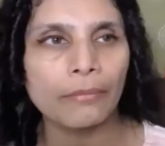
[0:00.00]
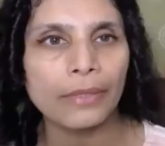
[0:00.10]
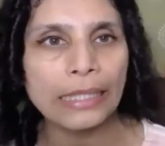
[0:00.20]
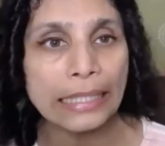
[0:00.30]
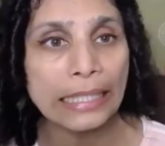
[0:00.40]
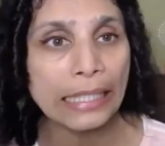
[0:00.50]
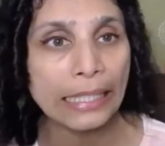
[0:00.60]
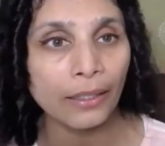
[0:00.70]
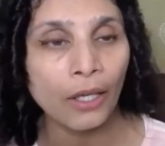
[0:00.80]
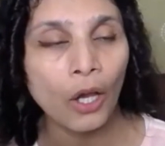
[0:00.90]

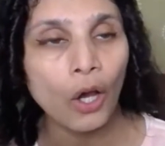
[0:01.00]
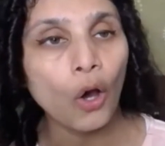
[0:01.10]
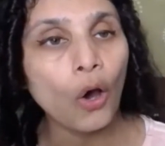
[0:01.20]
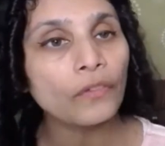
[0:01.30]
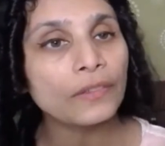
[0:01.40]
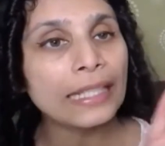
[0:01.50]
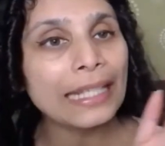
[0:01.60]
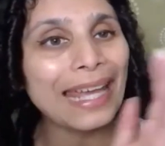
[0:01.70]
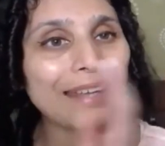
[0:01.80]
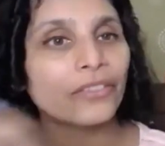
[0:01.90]
healing of
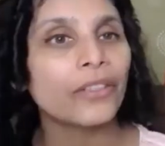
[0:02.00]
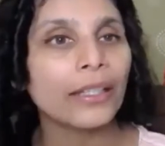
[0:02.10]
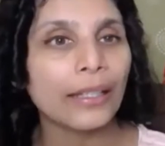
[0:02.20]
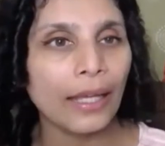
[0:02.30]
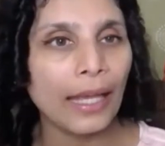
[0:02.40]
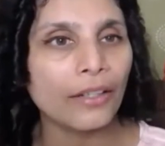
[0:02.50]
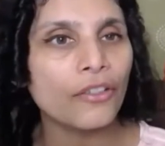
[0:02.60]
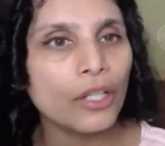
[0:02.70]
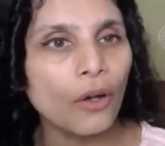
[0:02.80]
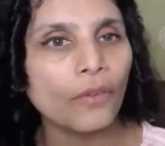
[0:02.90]
the etheric
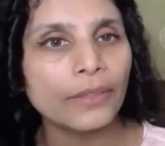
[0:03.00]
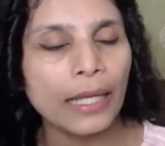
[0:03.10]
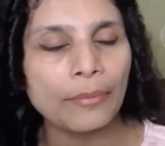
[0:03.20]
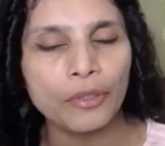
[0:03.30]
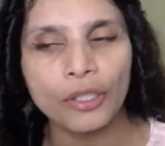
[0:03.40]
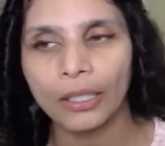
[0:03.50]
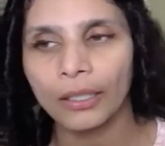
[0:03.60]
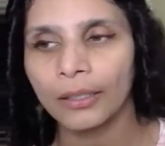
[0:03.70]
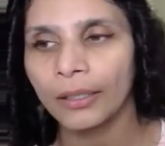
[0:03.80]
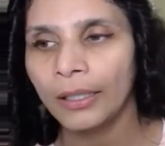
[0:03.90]
energy of that
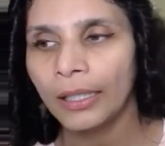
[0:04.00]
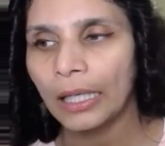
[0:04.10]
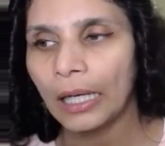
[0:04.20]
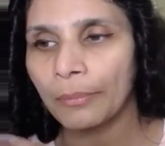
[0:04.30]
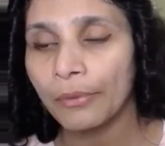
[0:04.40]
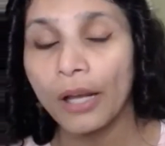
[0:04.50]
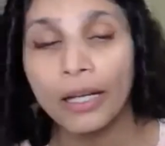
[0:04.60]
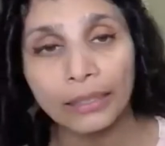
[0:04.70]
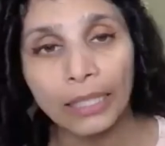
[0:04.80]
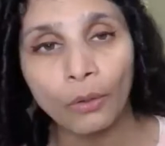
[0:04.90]
particular
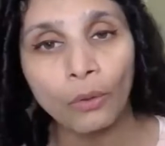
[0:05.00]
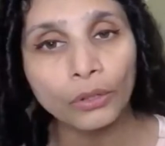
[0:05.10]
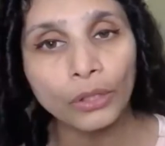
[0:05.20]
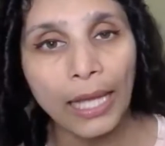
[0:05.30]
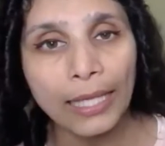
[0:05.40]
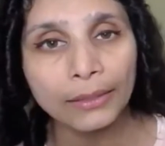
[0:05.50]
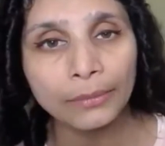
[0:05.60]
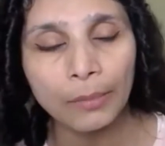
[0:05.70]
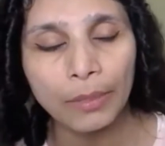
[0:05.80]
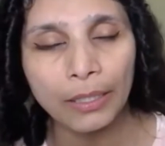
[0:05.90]
product that also has
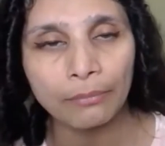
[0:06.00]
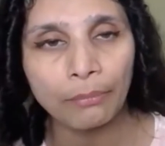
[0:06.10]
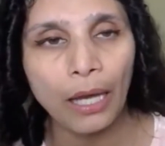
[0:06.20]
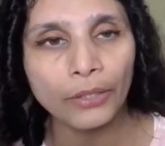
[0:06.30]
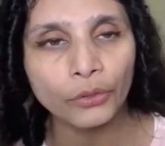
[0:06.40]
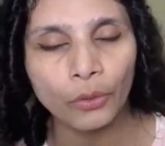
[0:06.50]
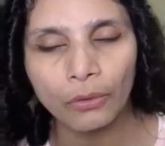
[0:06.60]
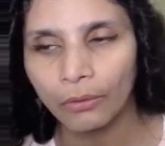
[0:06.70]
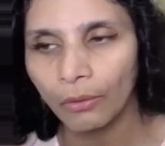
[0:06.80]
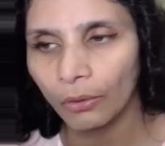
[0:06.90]
maybe parts
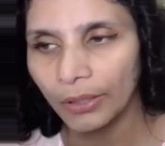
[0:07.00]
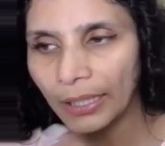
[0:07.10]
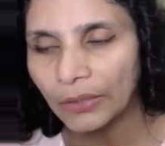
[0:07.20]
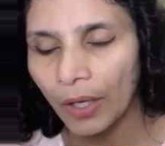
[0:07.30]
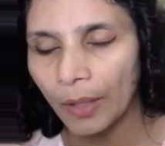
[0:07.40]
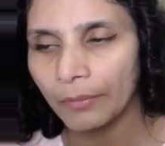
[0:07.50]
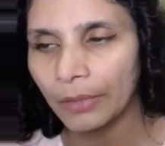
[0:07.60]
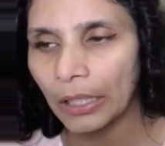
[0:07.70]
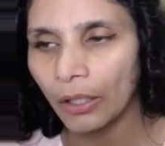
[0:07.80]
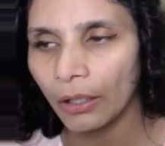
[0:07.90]
or things
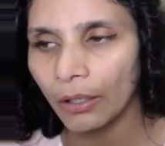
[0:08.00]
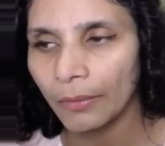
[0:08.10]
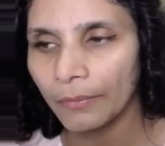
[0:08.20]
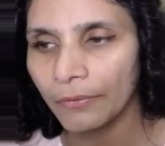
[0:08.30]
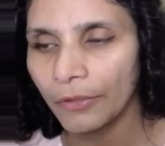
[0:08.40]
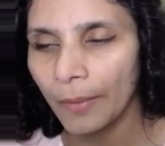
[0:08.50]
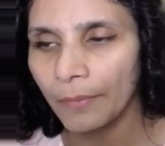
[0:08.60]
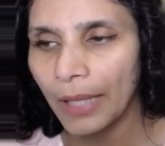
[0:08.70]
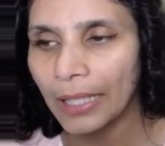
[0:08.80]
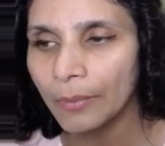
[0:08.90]
from
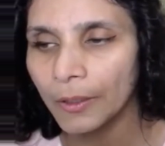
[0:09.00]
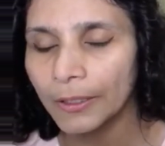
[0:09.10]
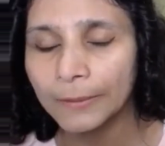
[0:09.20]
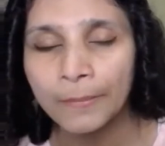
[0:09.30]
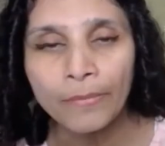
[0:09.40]
animals,